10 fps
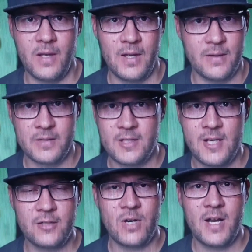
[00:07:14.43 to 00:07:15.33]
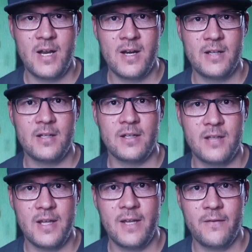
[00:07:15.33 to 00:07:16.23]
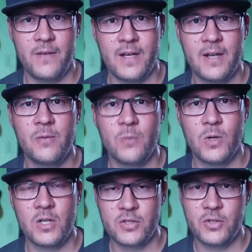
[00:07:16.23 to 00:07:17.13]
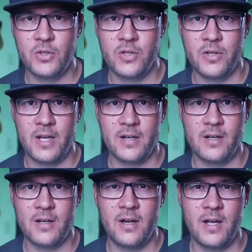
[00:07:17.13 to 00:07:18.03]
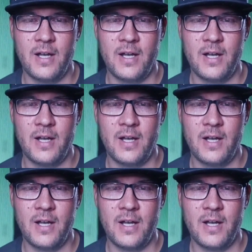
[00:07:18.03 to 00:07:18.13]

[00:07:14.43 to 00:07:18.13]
a set ride height that they have figured works good on their car,